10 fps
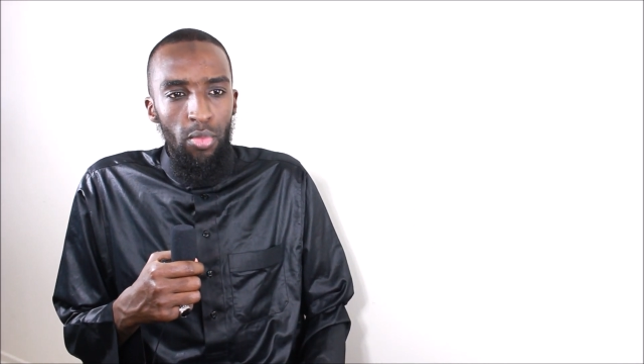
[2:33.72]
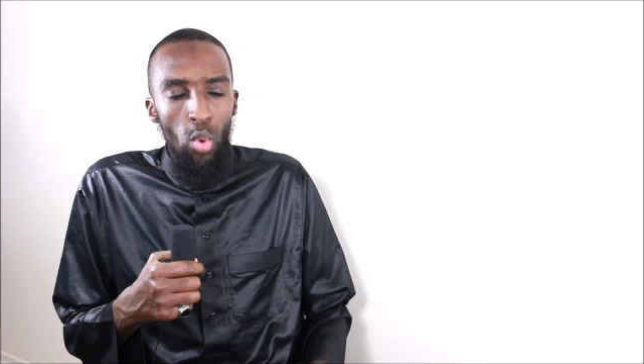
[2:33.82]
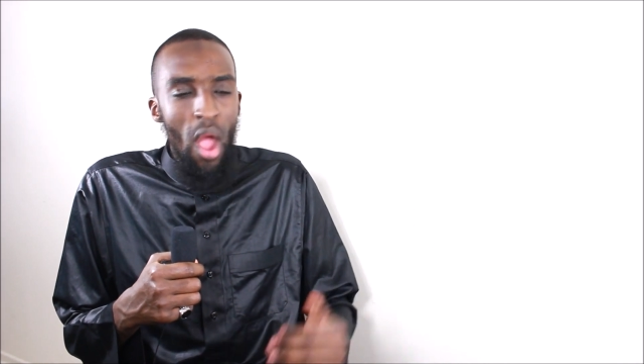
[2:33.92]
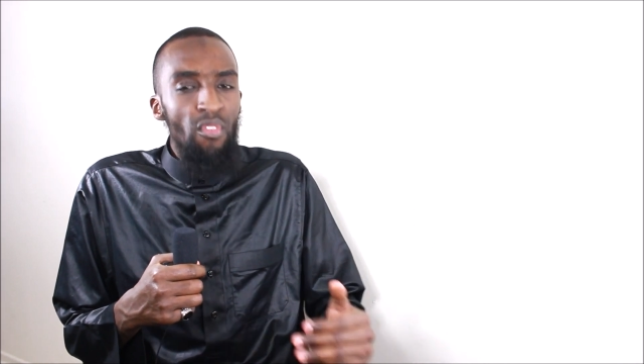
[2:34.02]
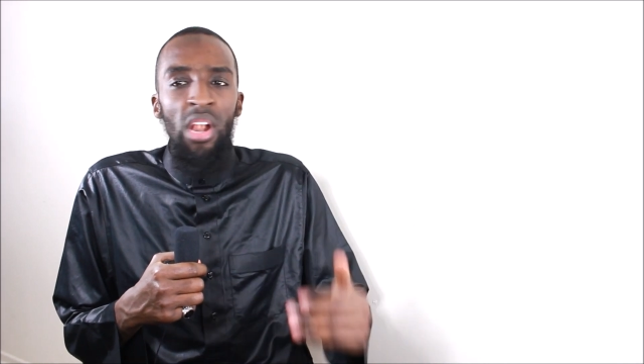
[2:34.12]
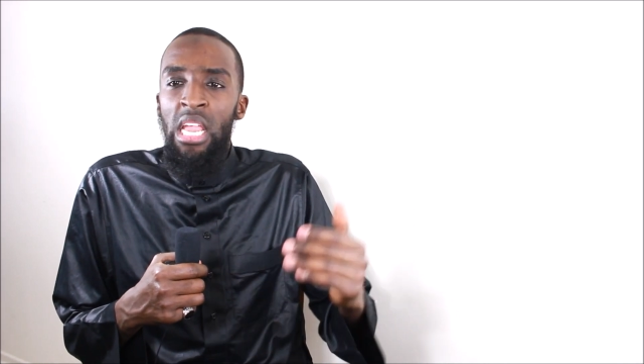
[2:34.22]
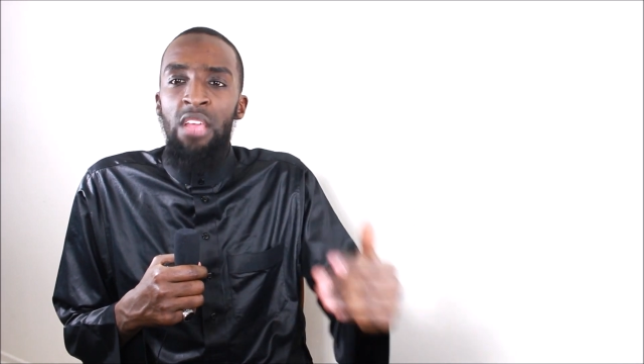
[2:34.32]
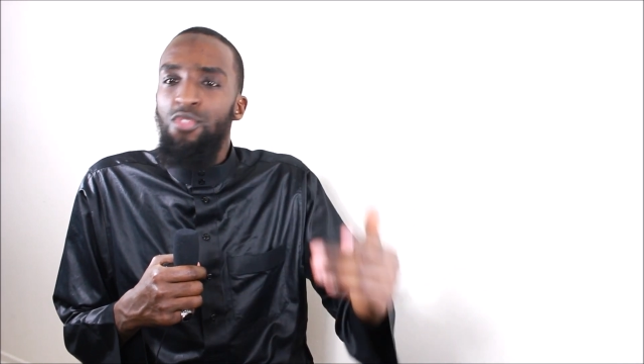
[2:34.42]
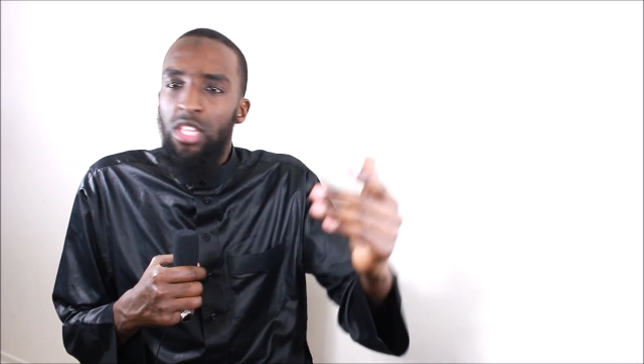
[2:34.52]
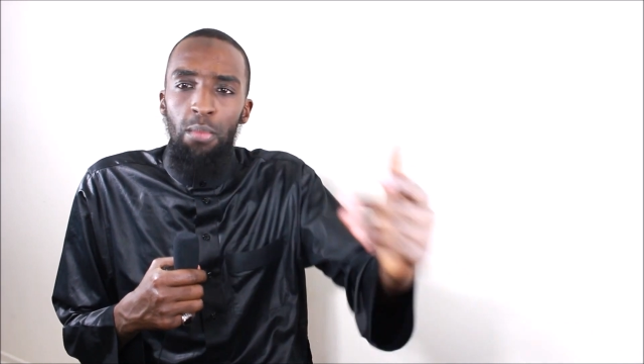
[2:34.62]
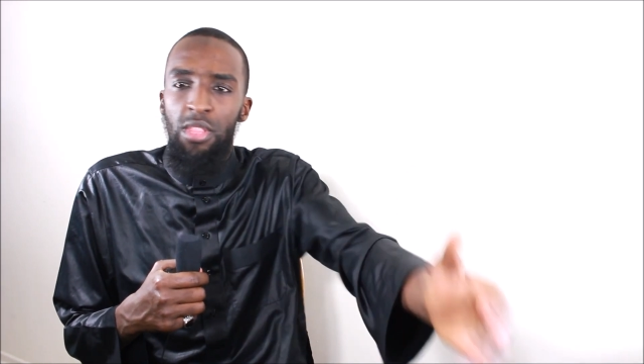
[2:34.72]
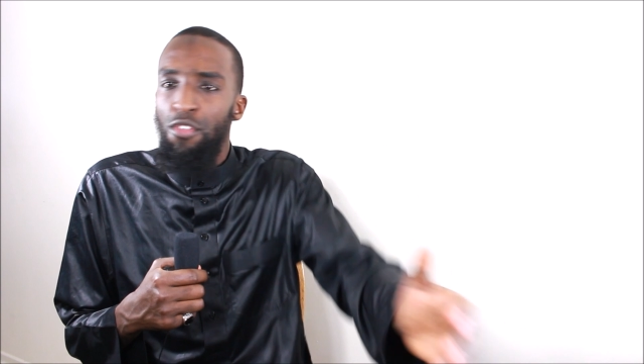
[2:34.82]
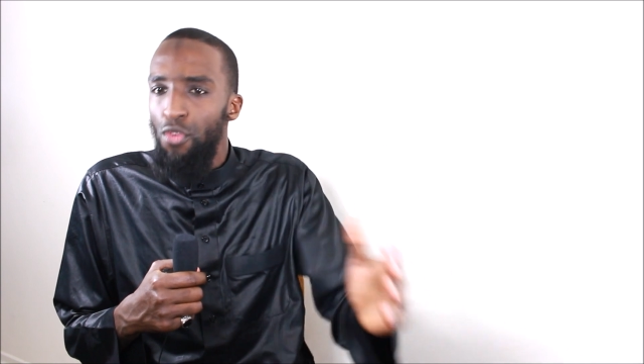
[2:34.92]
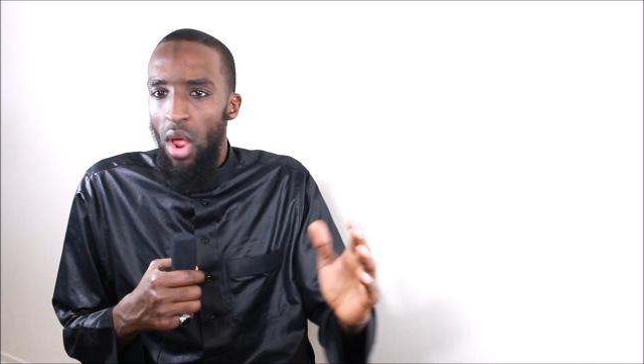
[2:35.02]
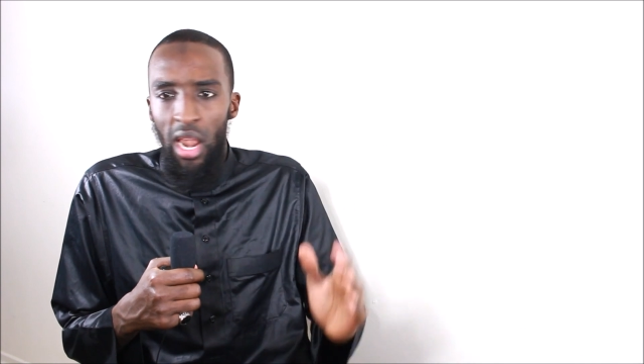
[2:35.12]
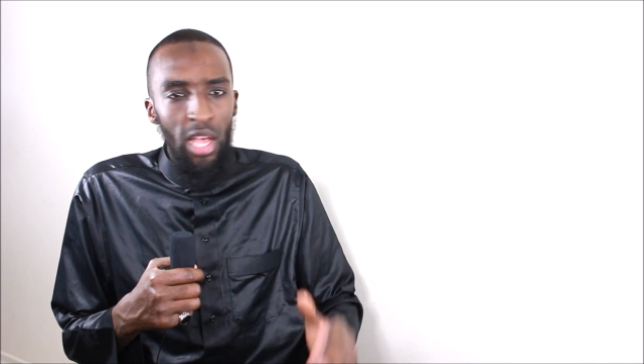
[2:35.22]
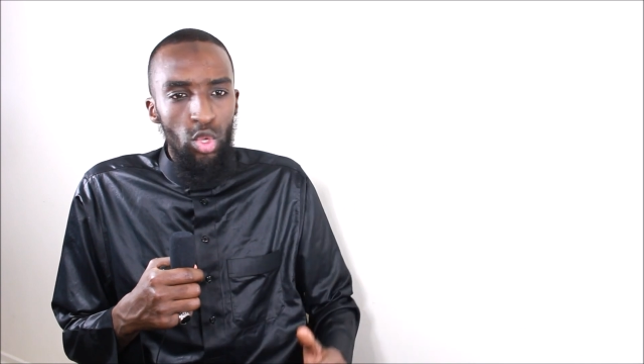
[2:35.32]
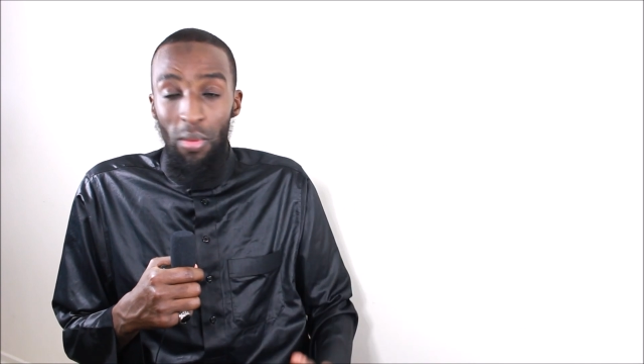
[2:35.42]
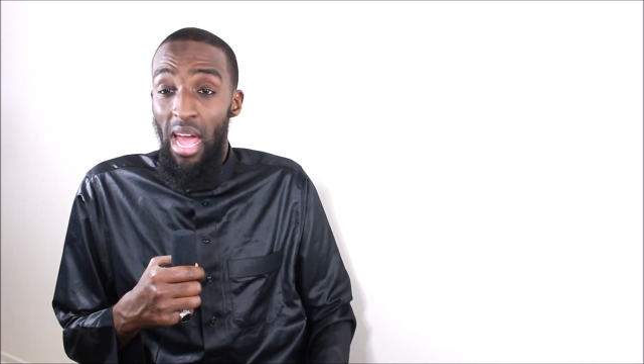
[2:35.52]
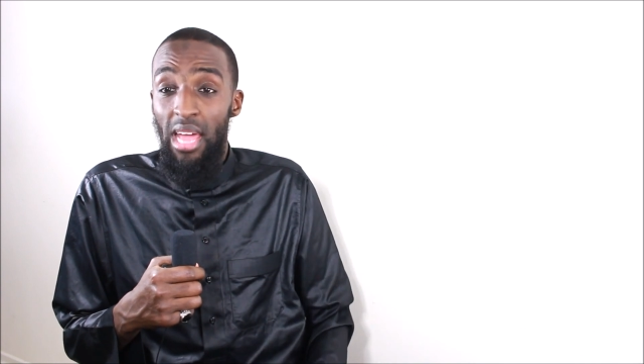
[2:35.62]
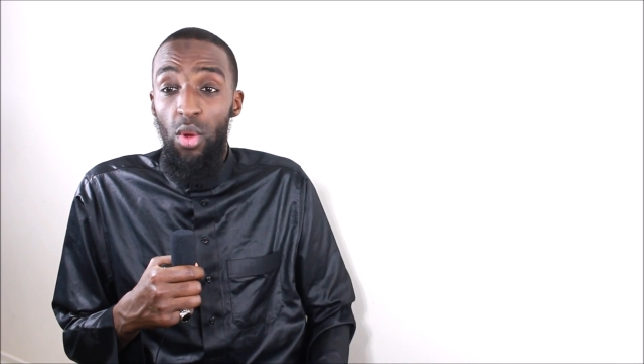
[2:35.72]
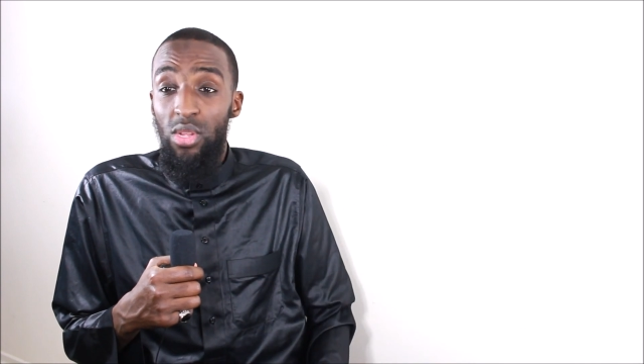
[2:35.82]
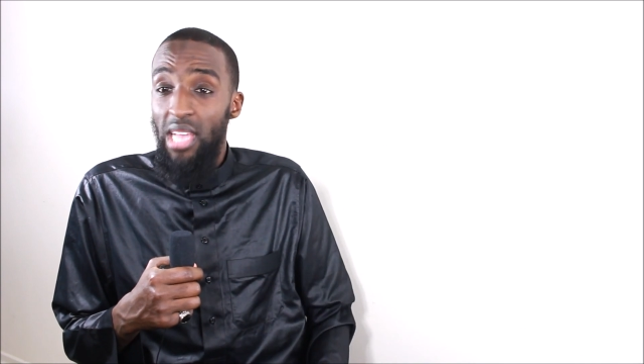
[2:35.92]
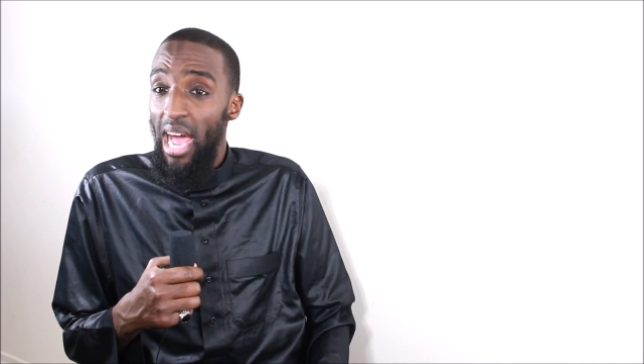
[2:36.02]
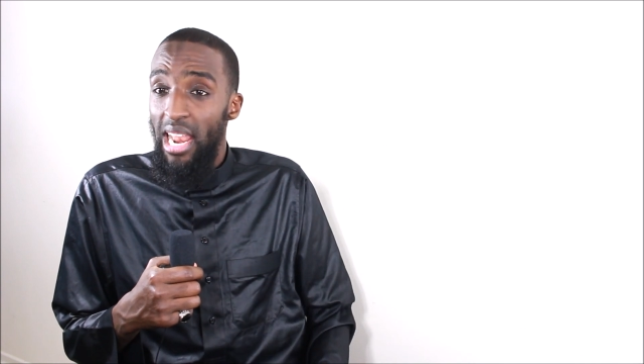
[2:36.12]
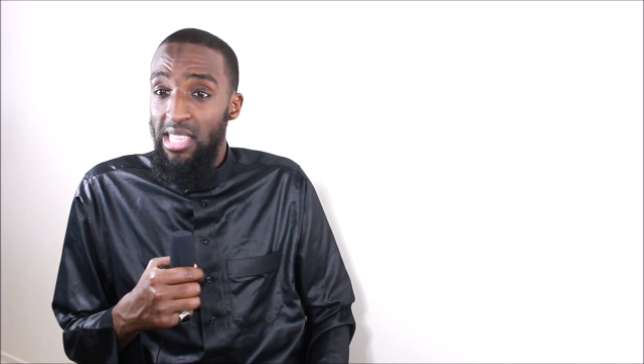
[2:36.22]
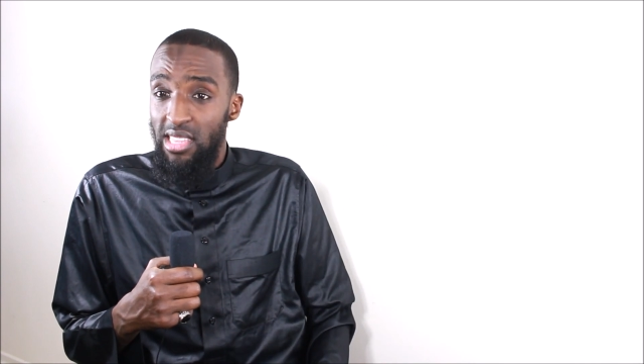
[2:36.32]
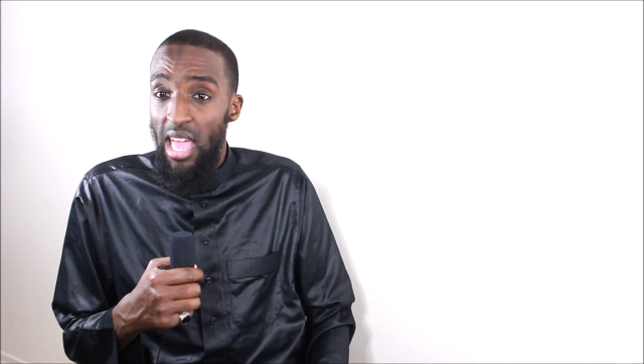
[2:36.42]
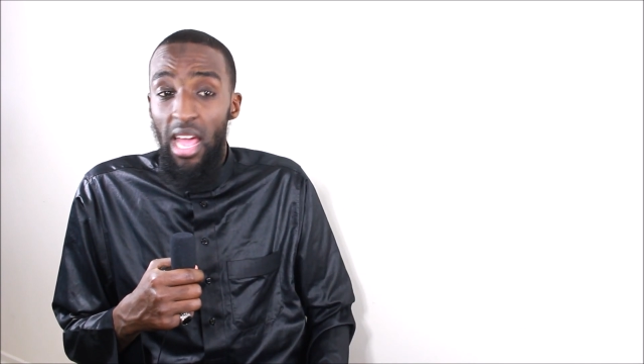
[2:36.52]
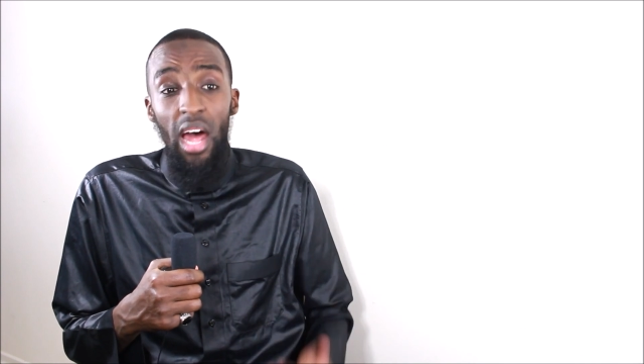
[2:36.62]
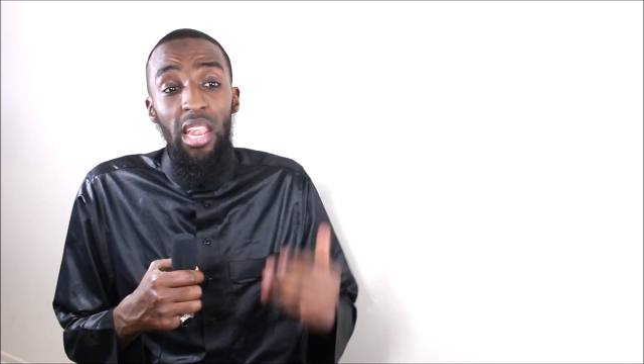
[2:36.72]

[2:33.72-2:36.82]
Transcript: whoever leaves something for Allah subhanahu wa ta'ala's sake,